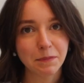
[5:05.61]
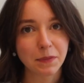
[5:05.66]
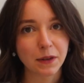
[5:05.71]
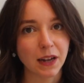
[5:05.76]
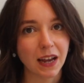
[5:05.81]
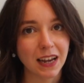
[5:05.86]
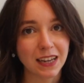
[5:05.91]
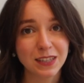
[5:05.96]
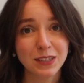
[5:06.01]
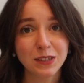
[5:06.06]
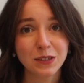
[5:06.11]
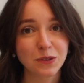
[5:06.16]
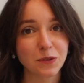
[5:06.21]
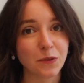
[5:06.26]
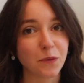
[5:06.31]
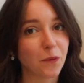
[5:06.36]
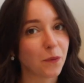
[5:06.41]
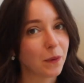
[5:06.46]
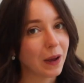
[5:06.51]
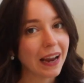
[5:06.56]
but I
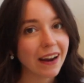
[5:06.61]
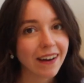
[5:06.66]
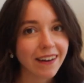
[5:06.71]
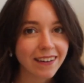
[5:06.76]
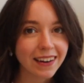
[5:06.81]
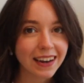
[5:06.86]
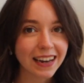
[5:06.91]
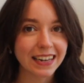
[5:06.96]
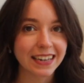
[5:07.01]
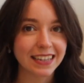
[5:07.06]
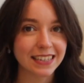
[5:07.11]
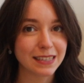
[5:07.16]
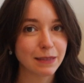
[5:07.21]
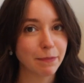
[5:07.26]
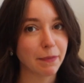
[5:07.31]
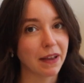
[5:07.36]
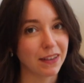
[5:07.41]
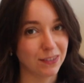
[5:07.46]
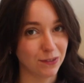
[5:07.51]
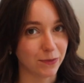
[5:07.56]
swear it is the
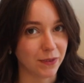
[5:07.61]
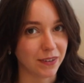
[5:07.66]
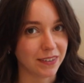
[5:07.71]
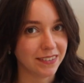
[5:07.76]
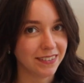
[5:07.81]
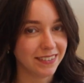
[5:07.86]
best one.